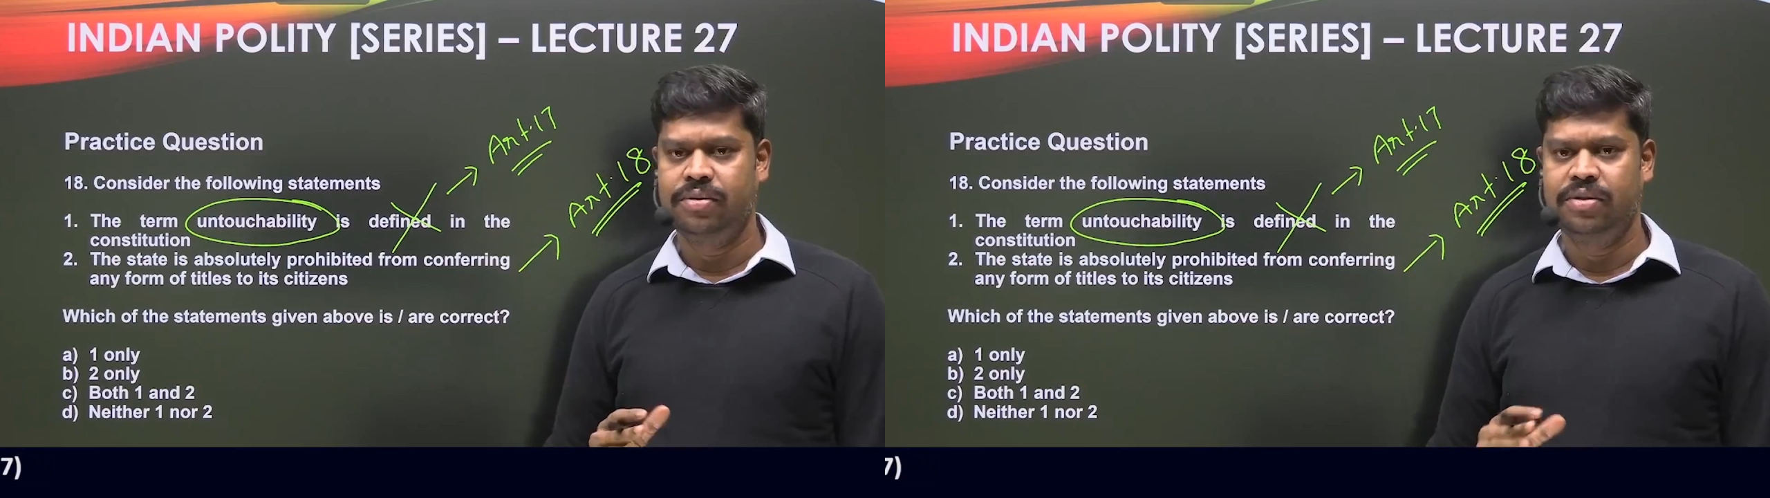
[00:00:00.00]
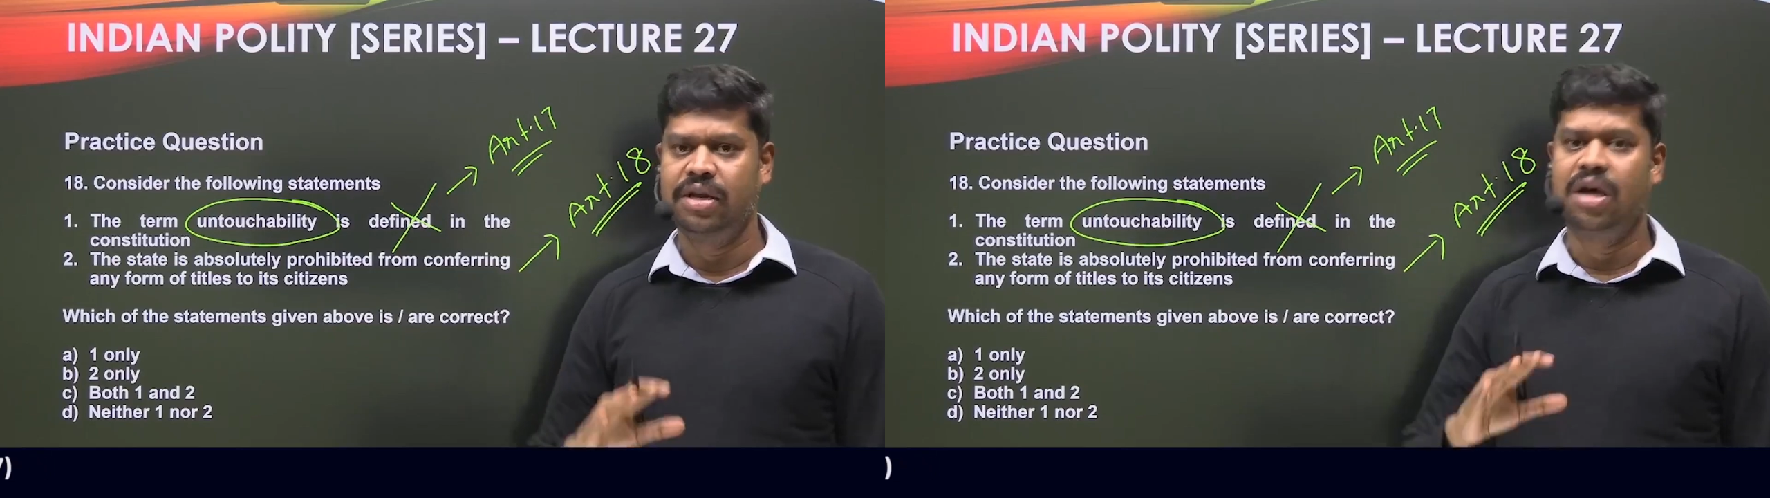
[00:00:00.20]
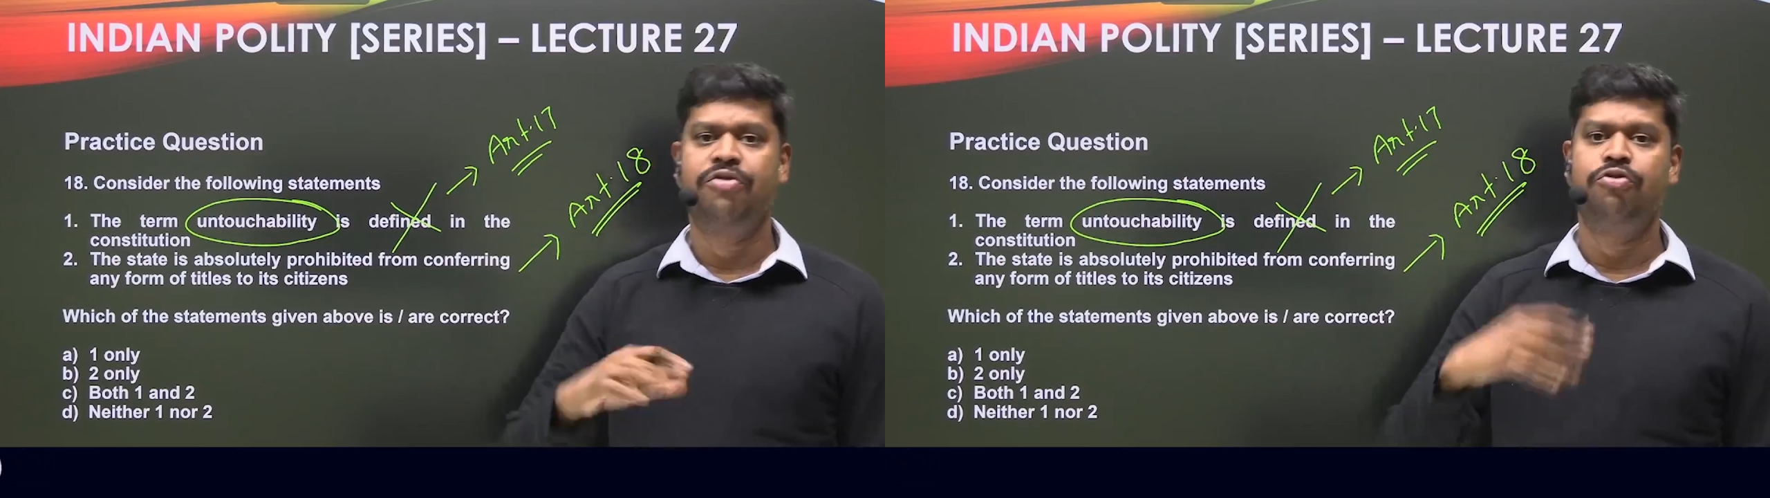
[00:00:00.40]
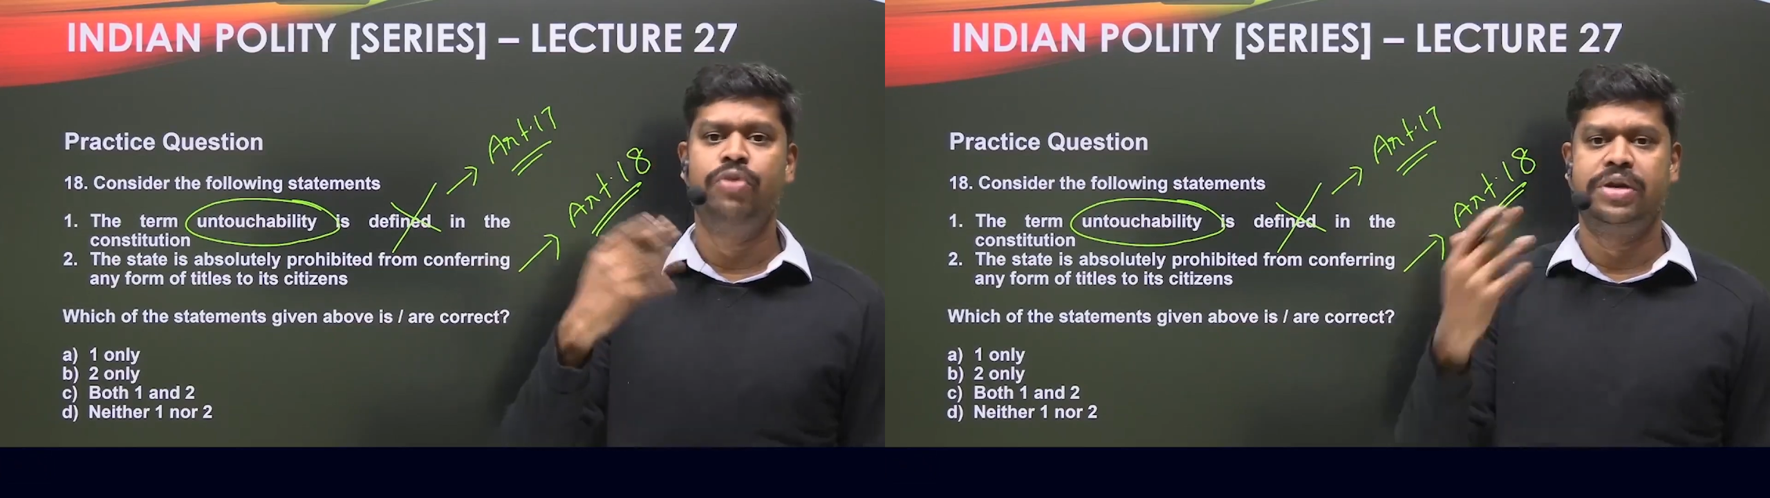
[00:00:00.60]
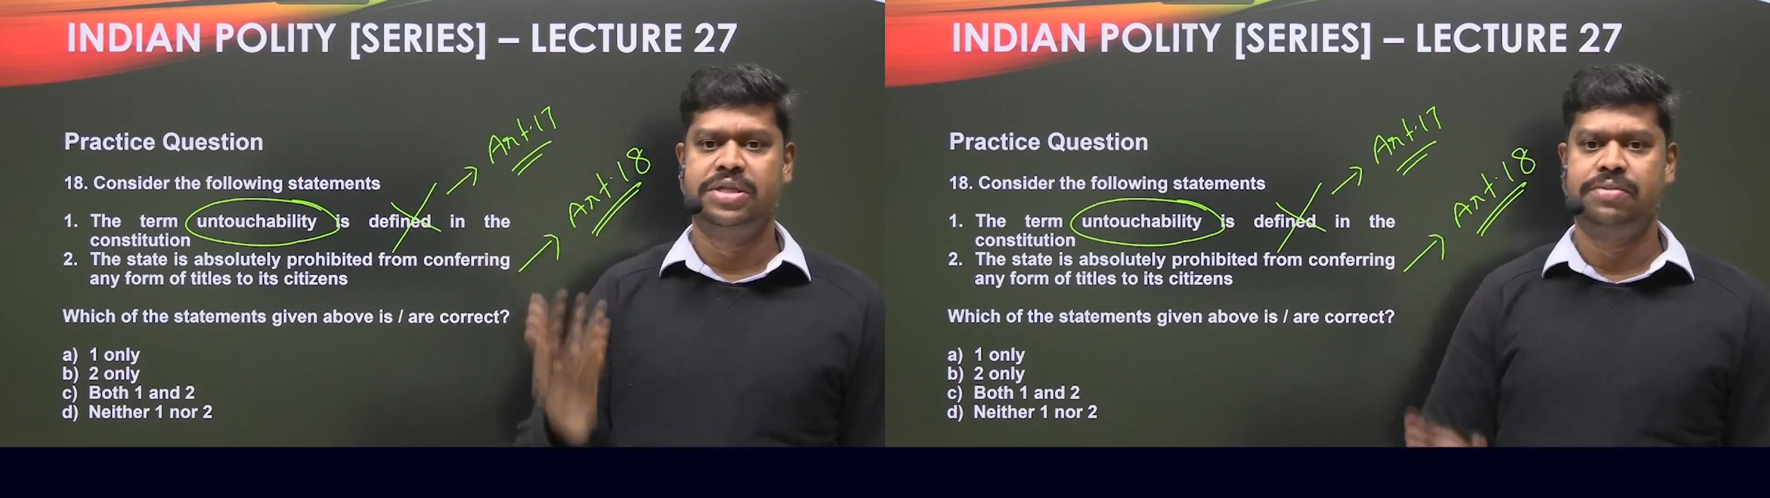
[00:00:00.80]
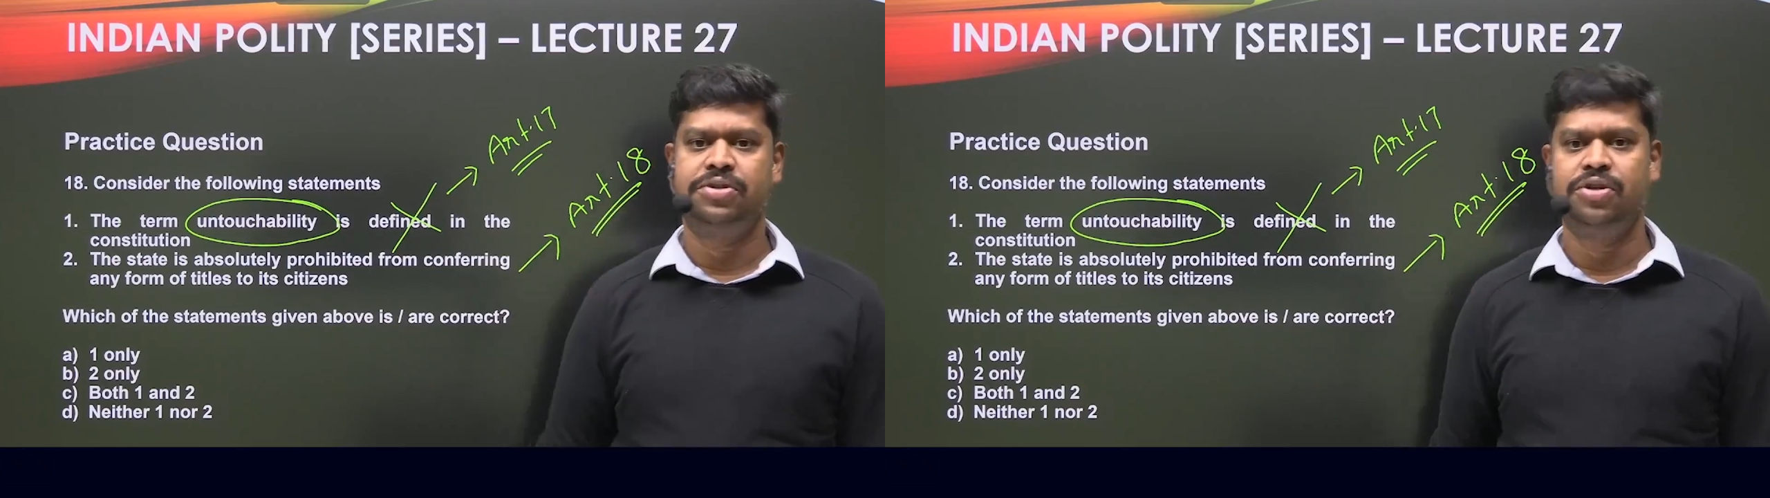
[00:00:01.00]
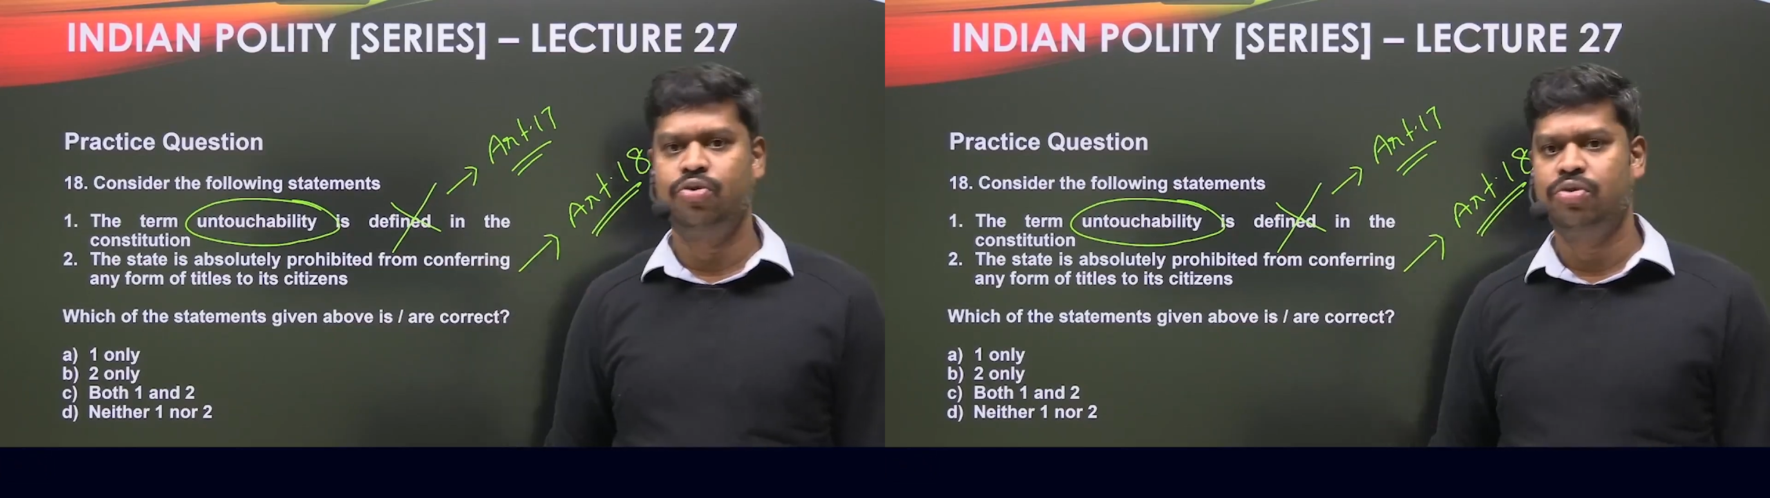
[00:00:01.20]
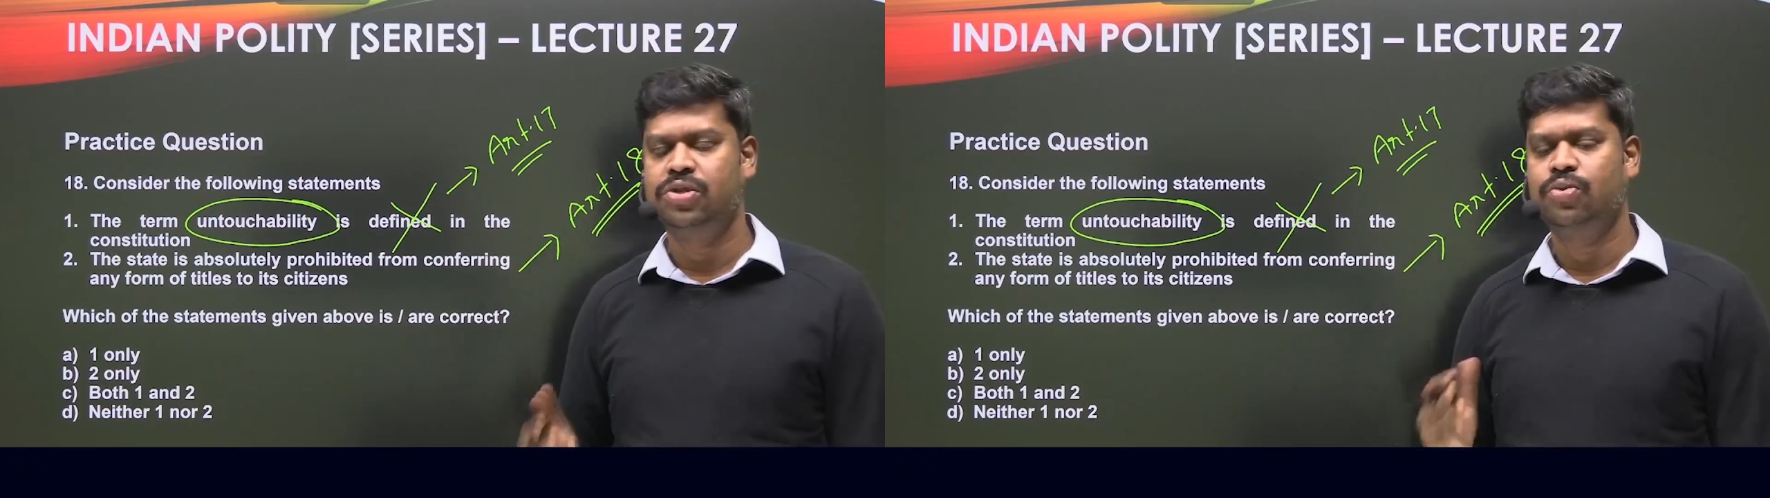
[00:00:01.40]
There are few exceptions to this.